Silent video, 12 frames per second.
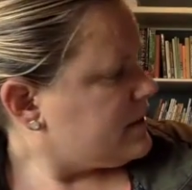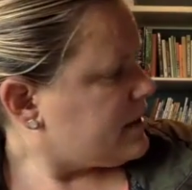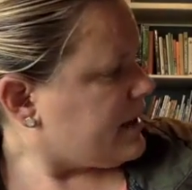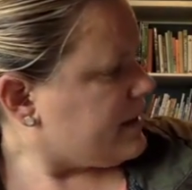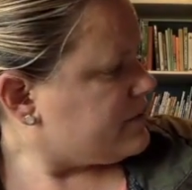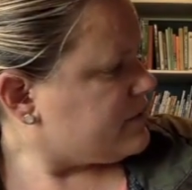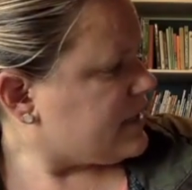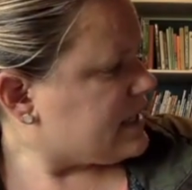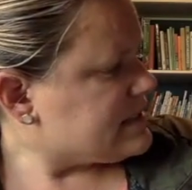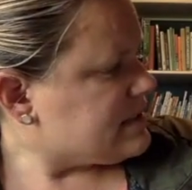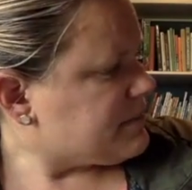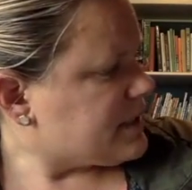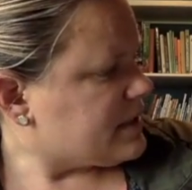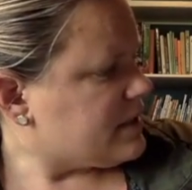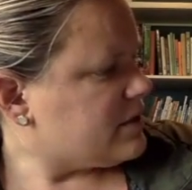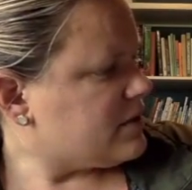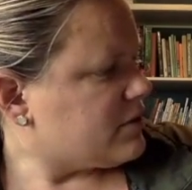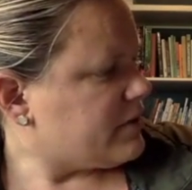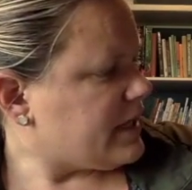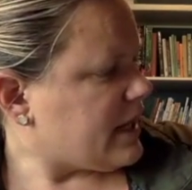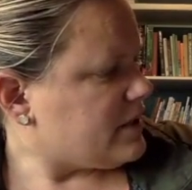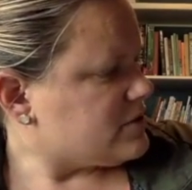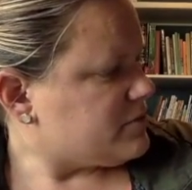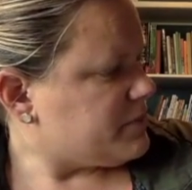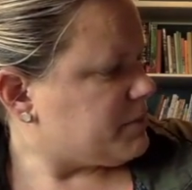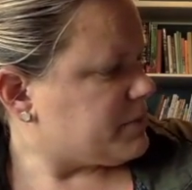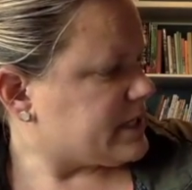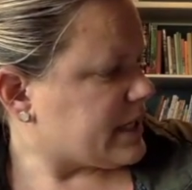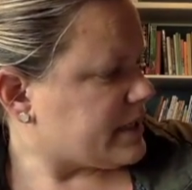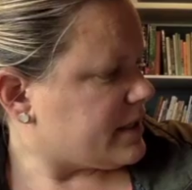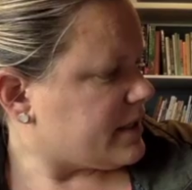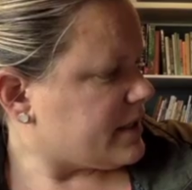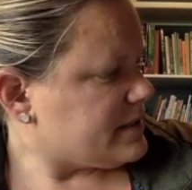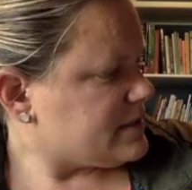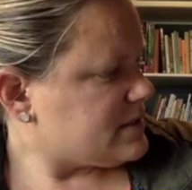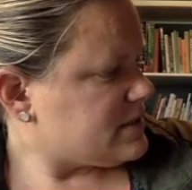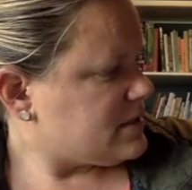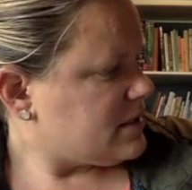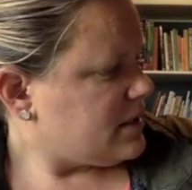Okay, so that's something that the greenhouse would be protecting against.